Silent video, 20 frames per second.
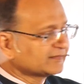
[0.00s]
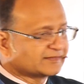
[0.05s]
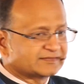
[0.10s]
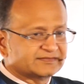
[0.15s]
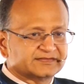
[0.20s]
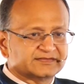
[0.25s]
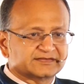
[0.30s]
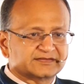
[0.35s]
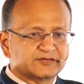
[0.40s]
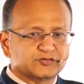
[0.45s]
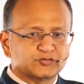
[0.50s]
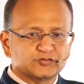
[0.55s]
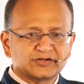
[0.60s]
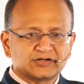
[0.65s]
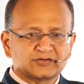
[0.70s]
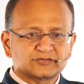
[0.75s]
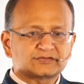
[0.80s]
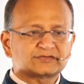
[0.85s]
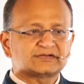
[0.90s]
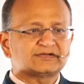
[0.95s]
The good
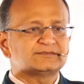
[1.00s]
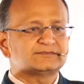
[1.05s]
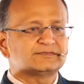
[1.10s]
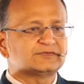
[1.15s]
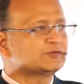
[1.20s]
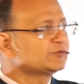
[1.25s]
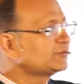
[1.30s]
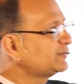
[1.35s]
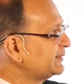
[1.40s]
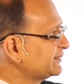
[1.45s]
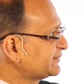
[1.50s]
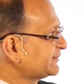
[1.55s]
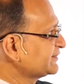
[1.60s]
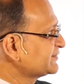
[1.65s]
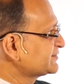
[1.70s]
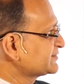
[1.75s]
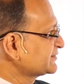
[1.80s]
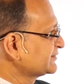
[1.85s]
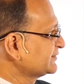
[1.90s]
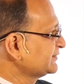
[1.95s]
outcome, good
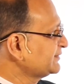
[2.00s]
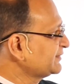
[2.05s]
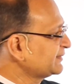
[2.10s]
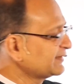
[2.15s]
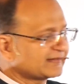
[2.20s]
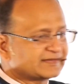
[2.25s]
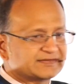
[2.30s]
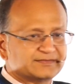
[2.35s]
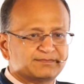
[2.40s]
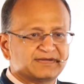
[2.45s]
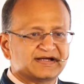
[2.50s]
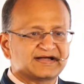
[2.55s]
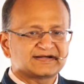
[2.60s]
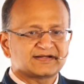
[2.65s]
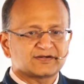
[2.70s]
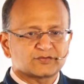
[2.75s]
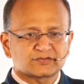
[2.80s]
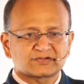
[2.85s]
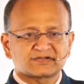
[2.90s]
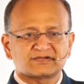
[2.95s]
decision, and the bad
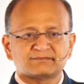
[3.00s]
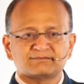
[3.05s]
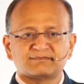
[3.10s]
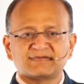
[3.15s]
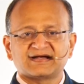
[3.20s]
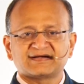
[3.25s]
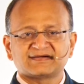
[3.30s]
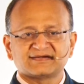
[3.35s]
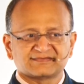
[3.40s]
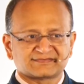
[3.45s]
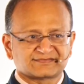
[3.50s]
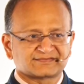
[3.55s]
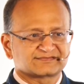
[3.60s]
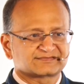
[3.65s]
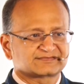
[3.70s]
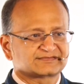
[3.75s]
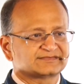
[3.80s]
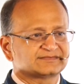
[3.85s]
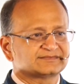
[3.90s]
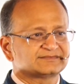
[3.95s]
outcome, bad
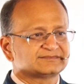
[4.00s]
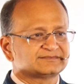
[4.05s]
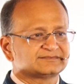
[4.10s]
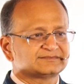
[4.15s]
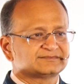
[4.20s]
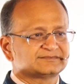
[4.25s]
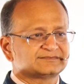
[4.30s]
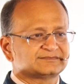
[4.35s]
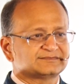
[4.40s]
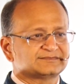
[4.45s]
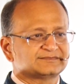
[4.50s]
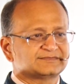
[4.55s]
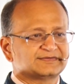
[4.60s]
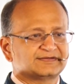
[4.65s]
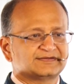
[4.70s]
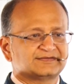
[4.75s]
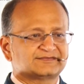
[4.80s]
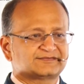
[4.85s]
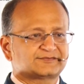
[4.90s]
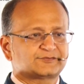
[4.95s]
decision
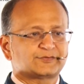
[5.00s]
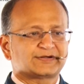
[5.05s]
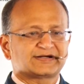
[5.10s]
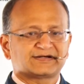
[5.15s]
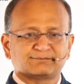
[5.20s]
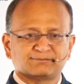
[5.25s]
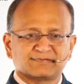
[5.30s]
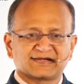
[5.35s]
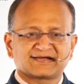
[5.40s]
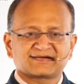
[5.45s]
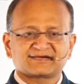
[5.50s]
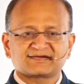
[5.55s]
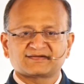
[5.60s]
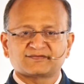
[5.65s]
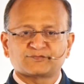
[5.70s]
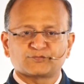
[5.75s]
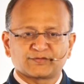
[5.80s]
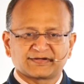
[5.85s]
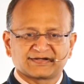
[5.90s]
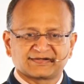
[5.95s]
is quite black
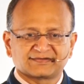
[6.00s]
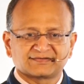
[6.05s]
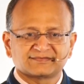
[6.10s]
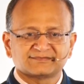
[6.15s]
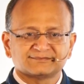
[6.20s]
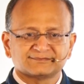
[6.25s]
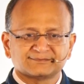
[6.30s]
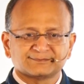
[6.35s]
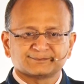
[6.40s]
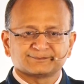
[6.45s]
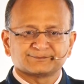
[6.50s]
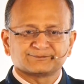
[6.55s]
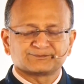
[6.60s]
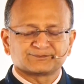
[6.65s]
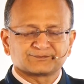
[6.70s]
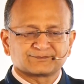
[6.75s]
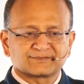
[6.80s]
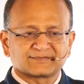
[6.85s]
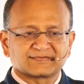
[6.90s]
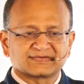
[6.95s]
and white.
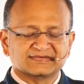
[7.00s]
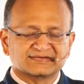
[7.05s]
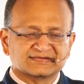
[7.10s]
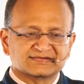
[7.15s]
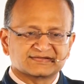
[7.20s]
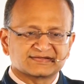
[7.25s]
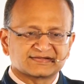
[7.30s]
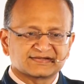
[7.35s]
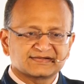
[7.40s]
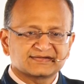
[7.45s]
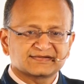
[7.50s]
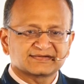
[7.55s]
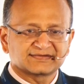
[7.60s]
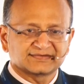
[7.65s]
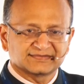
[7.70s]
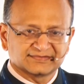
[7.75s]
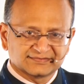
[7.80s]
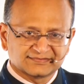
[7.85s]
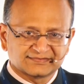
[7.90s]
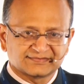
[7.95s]
The
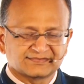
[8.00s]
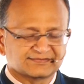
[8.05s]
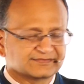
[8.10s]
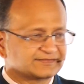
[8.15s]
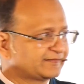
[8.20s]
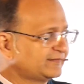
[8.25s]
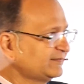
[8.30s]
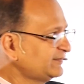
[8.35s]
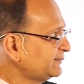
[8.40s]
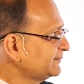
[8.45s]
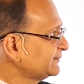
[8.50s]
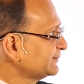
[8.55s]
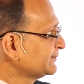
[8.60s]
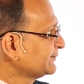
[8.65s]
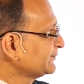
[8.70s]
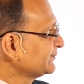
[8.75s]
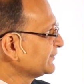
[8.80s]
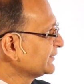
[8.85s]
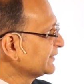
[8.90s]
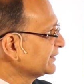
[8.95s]
gray here
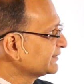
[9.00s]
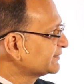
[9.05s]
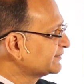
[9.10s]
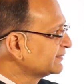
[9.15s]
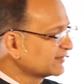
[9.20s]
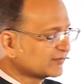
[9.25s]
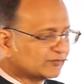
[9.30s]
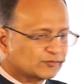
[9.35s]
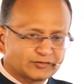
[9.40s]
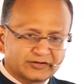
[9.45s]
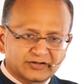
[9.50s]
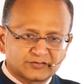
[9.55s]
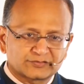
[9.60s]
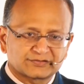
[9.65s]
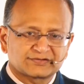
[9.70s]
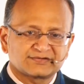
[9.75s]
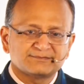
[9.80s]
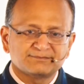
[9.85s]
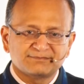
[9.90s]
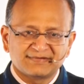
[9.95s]
is the good
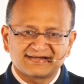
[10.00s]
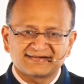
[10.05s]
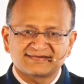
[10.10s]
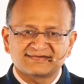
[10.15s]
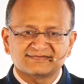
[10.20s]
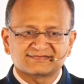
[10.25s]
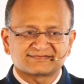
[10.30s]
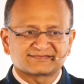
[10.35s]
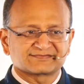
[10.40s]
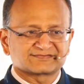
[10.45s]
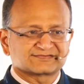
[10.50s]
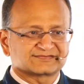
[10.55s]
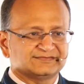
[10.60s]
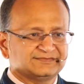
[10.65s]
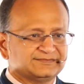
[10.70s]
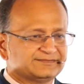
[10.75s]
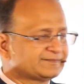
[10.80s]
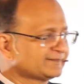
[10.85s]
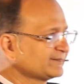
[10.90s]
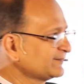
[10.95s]
outcome, bad decision,
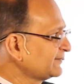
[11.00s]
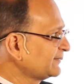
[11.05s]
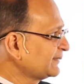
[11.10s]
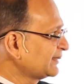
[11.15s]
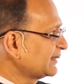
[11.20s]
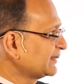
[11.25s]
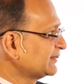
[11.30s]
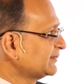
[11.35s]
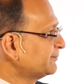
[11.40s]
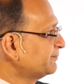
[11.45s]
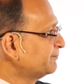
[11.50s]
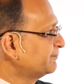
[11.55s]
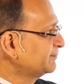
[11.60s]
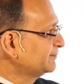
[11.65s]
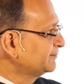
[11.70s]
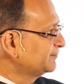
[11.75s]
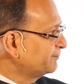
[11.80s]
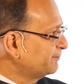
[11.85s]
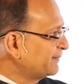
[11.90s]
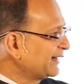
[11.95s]
and the
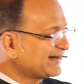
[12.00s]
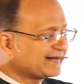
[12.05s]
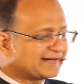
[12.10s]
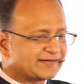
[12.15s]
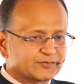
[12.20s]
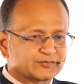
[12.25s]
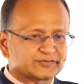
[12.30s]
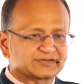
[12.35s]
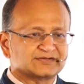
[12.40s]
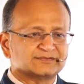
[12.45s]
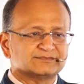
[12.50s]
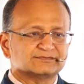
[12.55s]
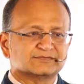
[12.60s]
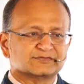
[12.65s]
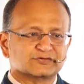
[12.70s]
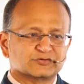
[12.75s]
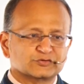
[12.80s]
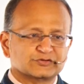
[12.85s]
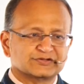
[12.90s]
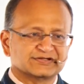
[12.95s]
bad outcome,
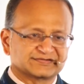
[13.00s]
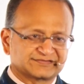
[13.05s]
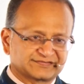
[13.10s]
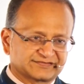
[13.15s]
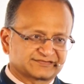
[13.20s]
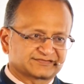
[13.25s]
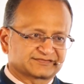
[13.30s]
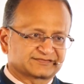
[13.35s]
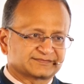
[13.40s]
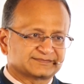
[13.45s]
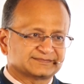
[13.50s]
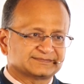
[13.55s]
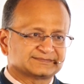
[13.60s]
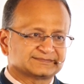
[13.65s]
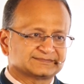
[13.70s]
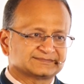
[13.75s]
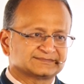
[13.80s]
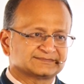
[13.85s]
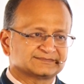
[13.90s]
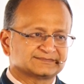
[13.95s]
good decision.
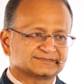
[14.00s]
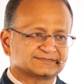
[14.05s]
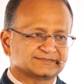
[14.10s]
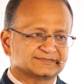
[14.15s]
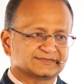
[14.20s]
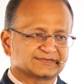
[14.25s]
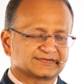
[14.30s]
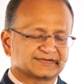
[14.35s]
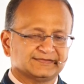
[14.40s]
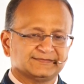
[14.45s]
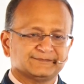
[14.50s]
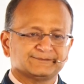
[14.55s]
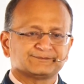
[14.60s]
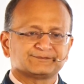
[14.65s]
Okay?